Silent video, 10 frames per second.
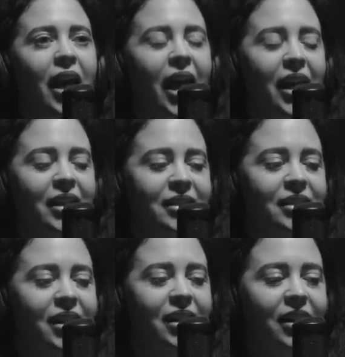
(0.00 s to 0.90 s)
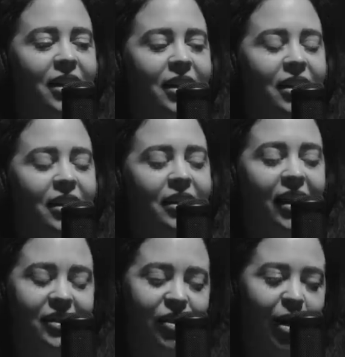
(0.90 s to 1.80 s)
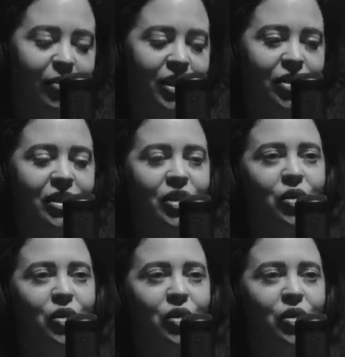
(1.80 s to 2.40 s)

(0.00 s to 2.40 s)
And uh, yeah, so that was interesting.